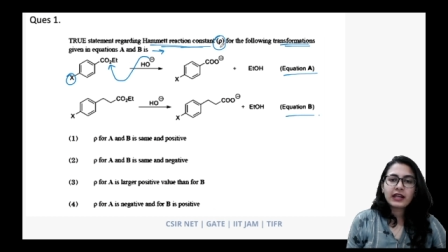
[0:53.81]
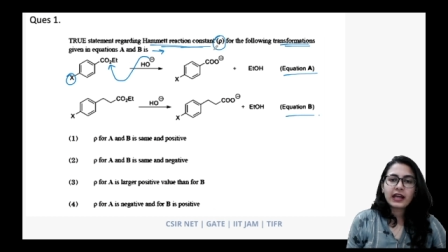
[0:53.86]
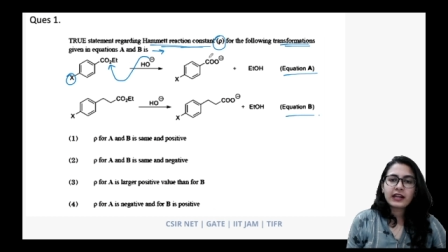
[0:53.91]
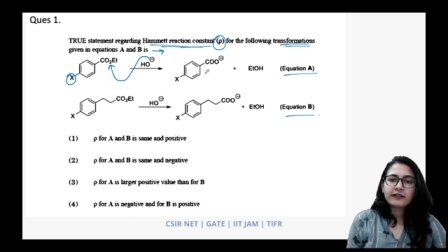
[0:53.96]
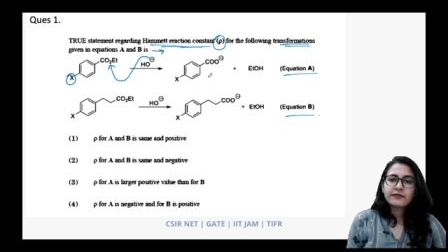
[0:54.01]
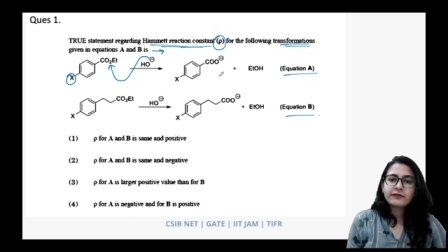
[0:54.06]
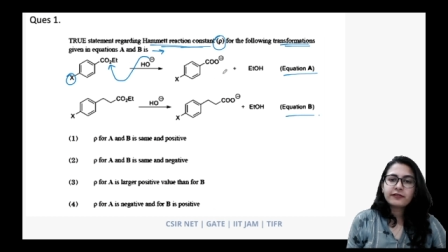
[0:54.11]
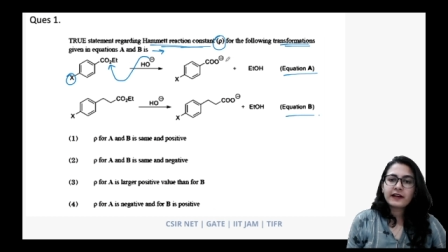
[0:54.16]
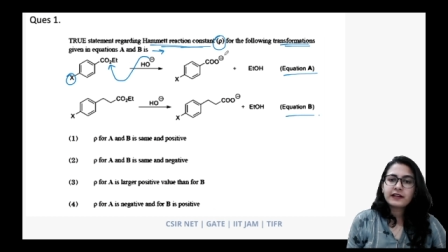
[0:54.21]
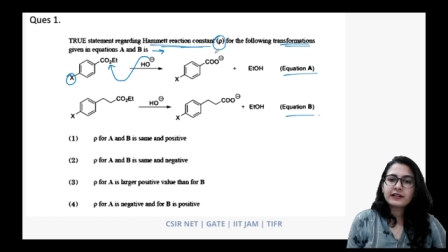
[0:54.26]

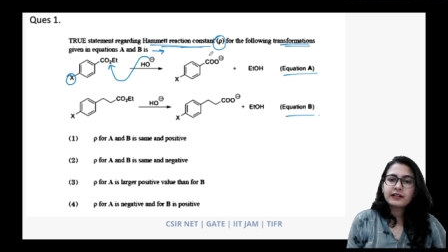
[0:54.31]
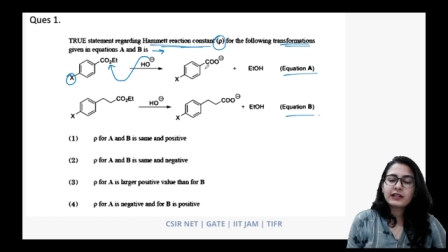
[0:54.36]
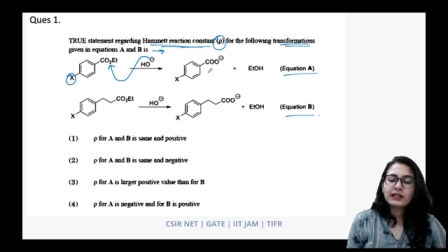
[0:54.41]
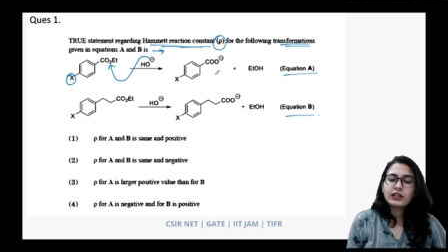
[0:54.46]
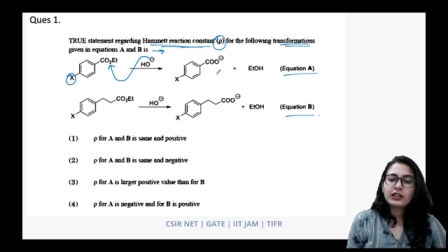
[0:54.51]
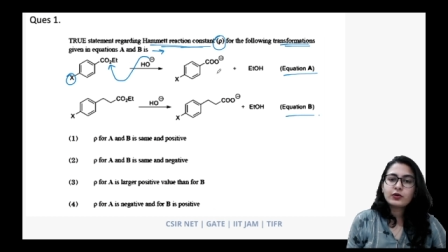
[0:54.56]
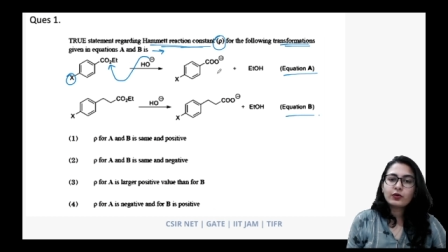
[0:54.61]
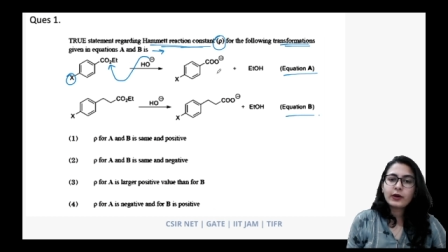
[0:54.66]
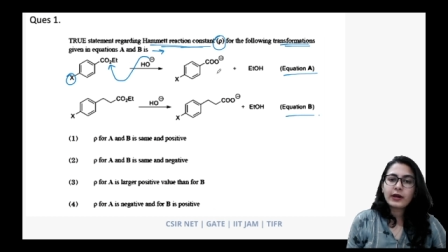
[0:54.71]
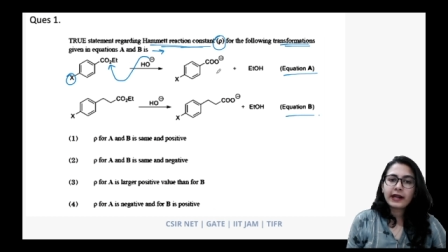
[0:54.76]
and finally
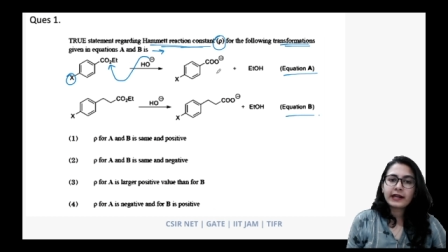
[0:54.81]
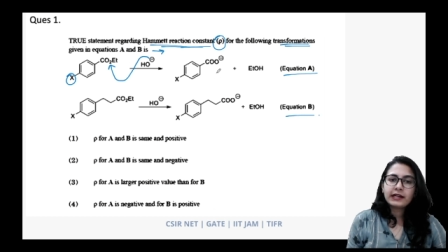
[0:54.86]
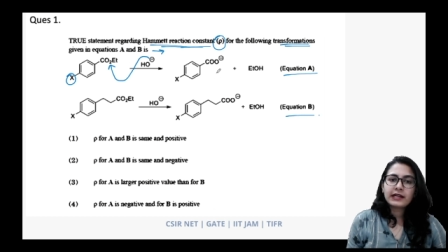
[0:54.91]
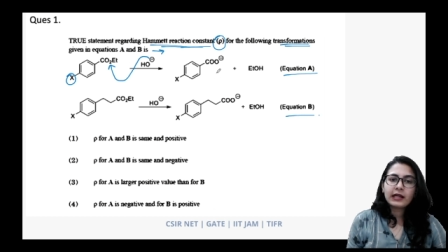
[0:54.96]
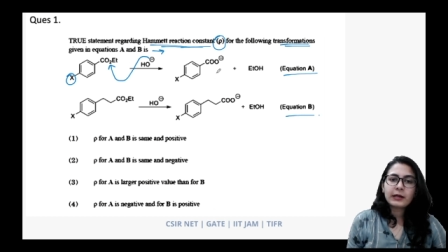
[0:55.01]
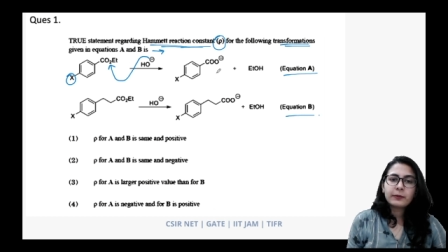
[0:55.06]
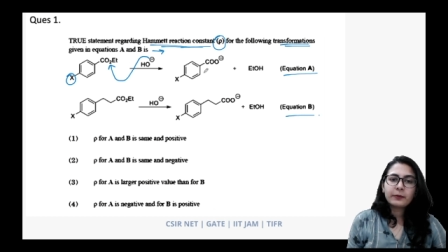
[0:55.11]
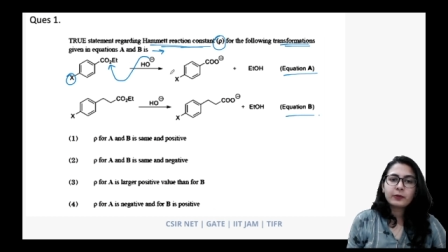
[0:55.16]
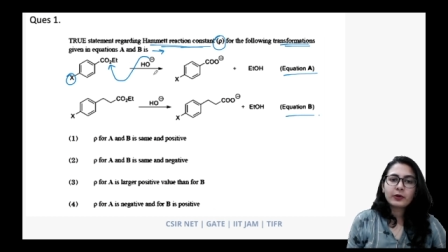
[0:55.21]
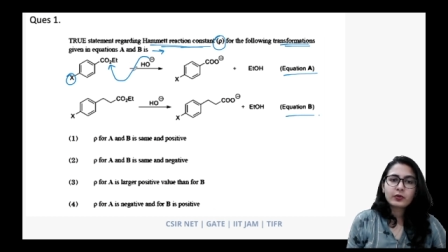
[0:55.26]
you end
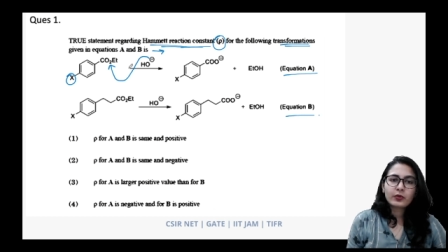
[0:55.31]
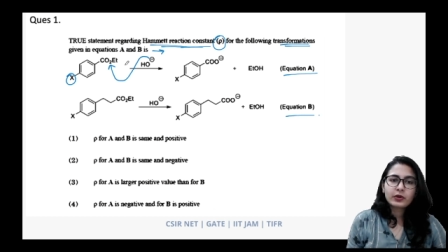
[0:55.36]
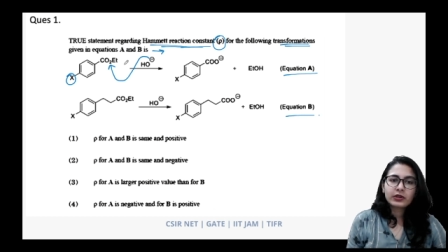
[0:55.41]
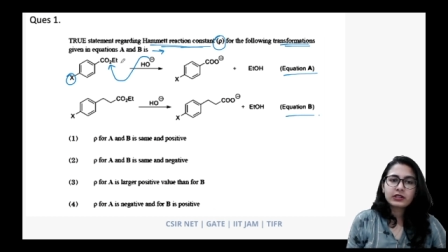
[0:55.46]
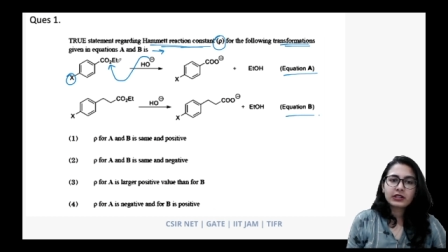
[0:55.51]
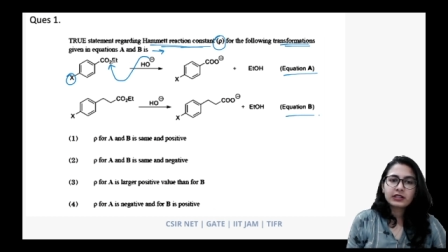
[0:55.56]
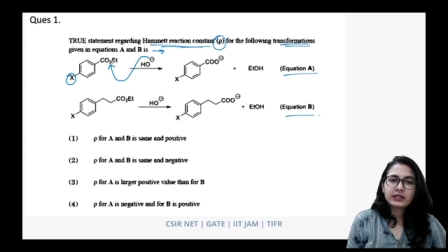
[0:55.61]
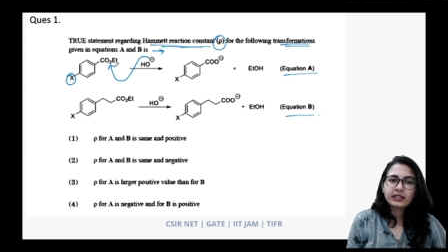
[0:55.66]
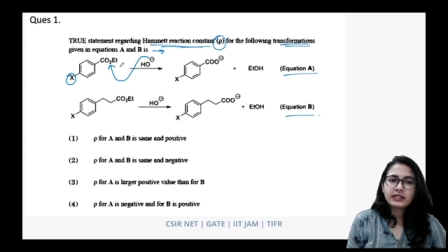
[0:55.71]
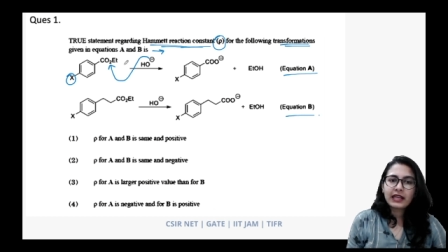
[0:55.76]
up
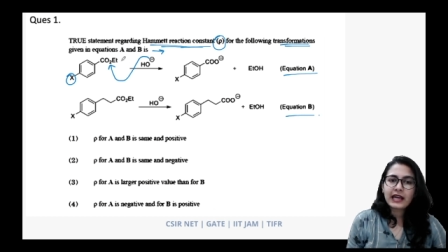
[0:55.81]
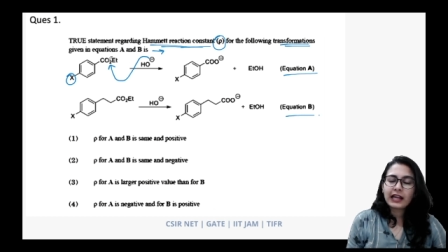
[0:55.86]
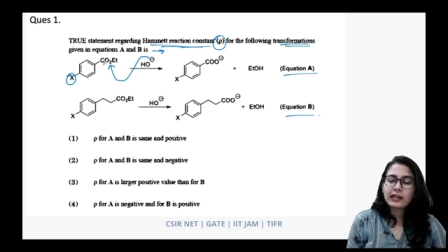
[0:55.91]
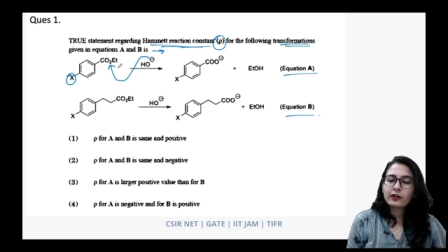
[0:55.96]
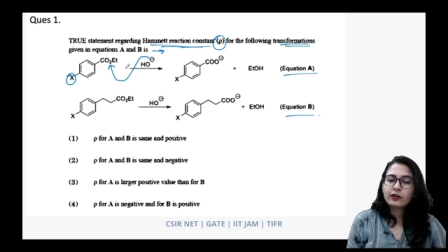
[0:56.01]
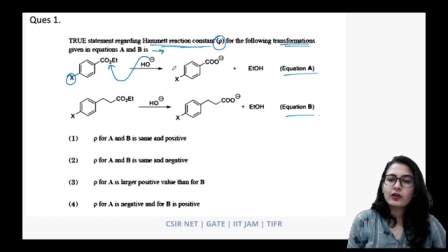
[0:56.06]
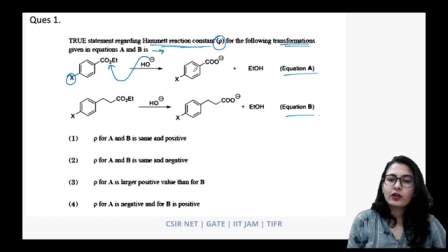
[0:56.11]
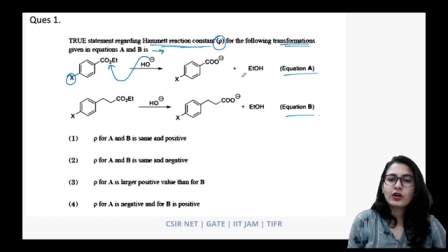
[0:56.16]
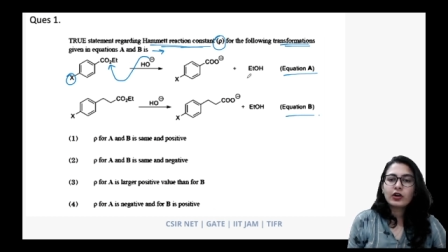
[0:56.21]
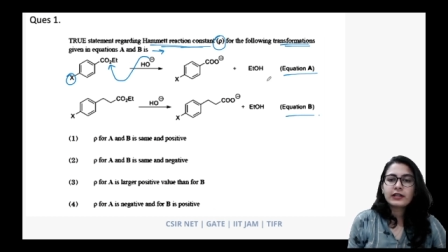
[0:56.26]
with the
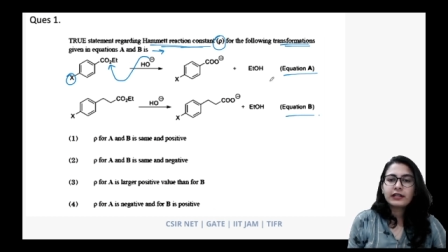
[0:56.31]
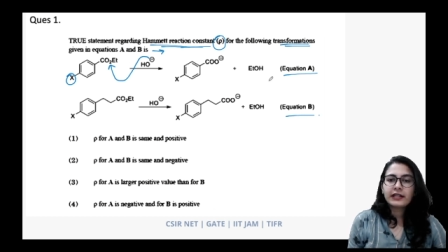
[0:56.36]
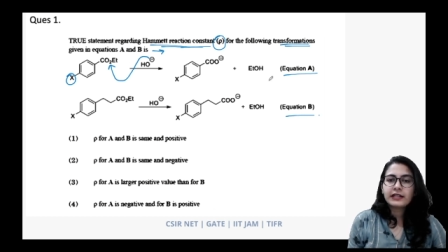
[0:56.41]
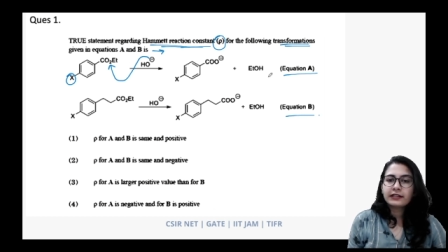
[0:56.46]
alcohol,